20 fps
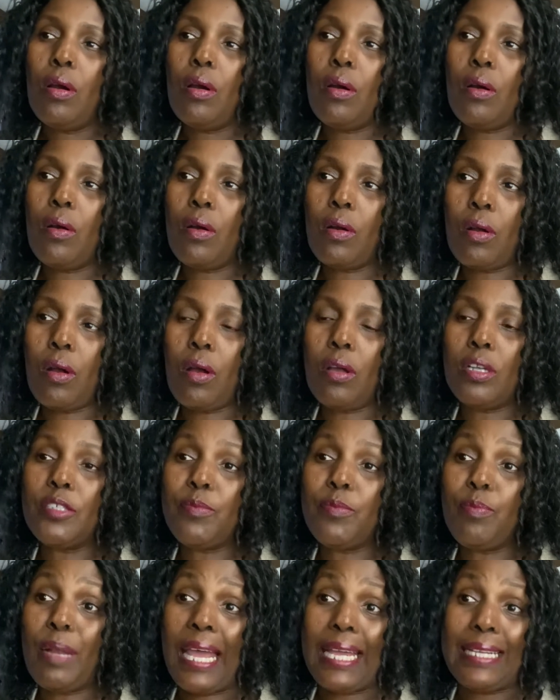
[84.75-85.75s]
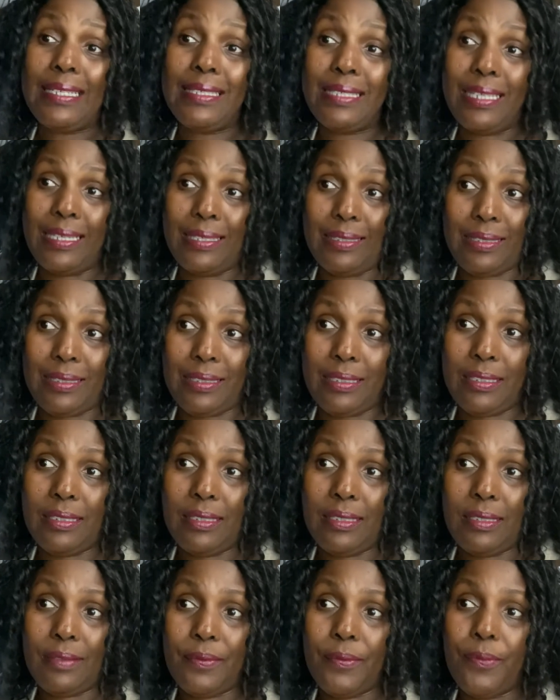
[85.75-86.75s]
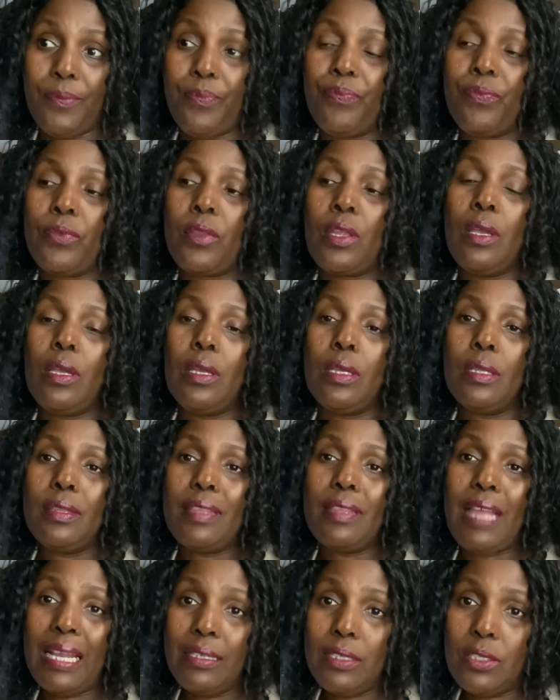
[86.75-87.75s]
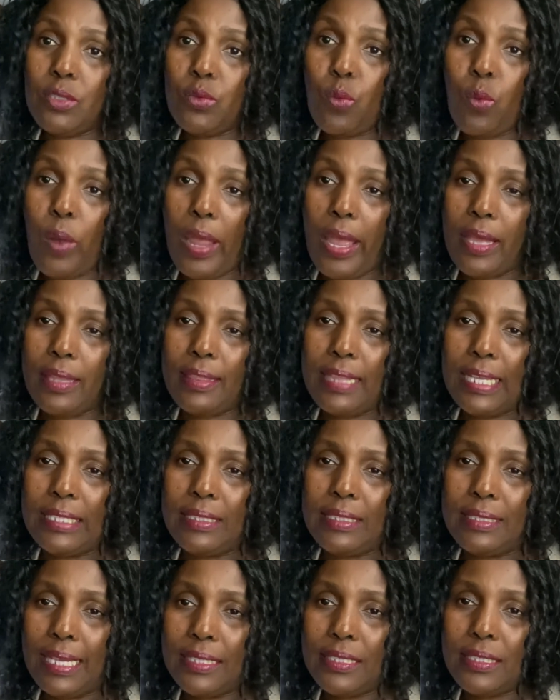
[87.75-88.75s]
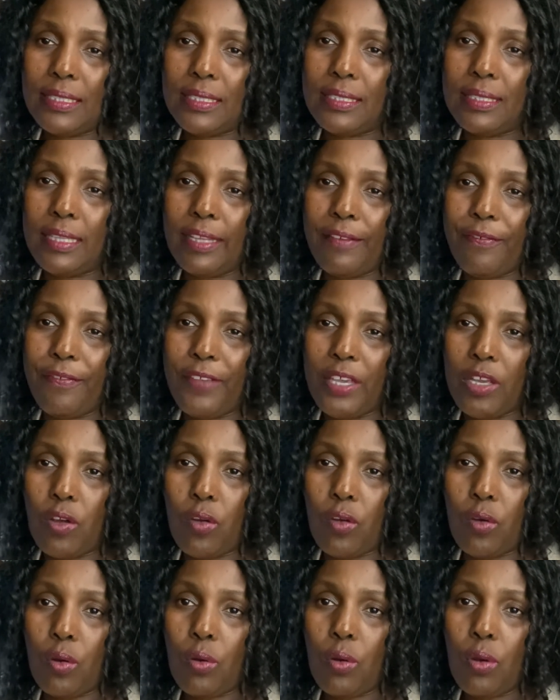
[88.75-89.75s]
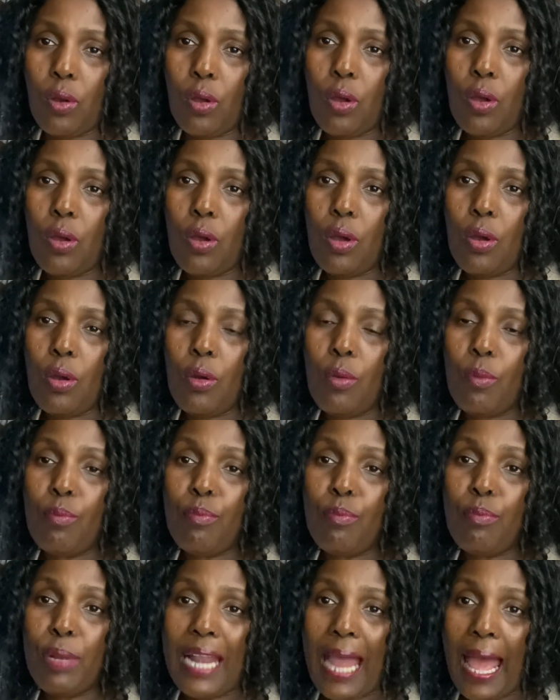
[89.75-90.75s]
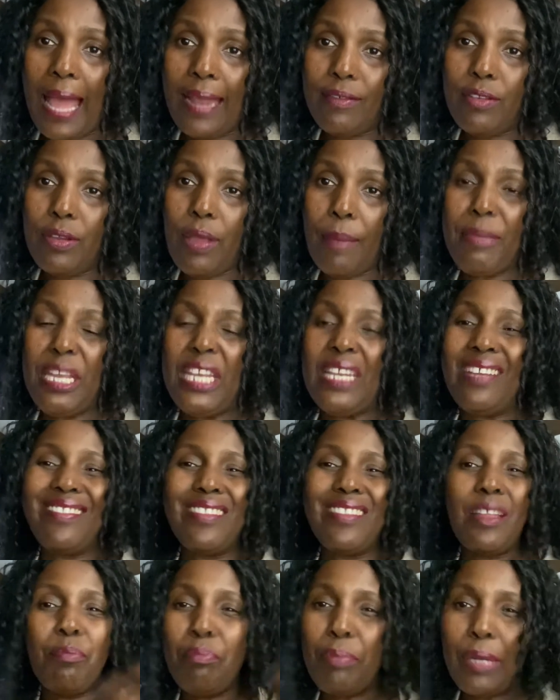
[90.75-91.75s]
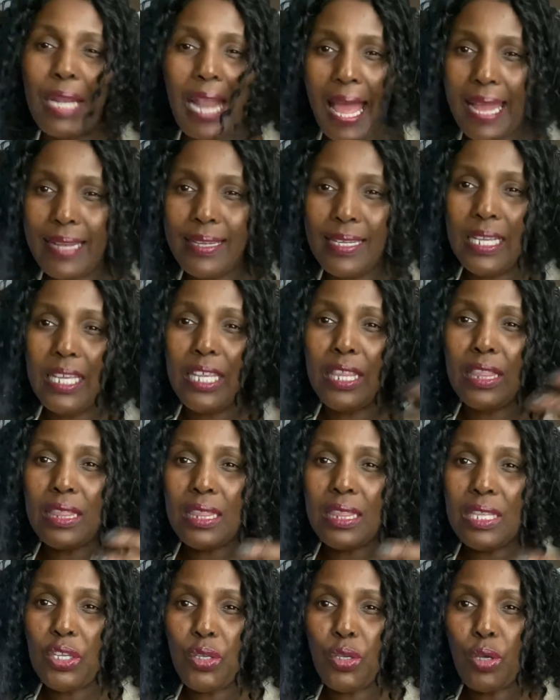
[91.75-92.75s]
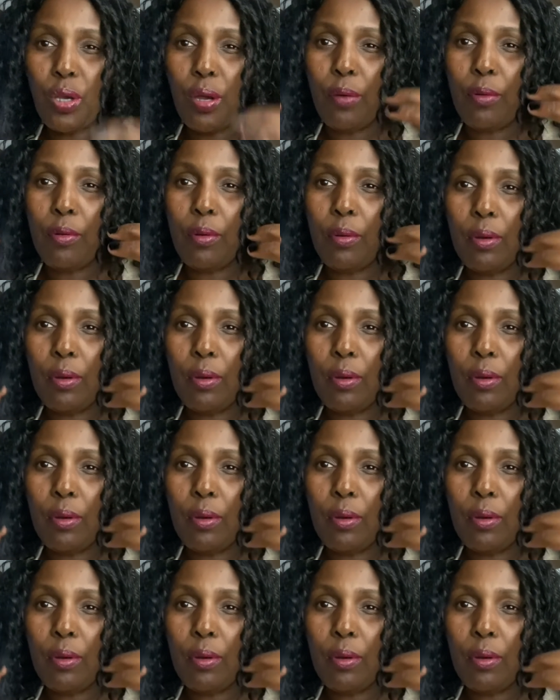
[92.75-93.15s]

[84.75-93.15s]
occult blood test. That is where they test the fecal blood, meaning the blood in your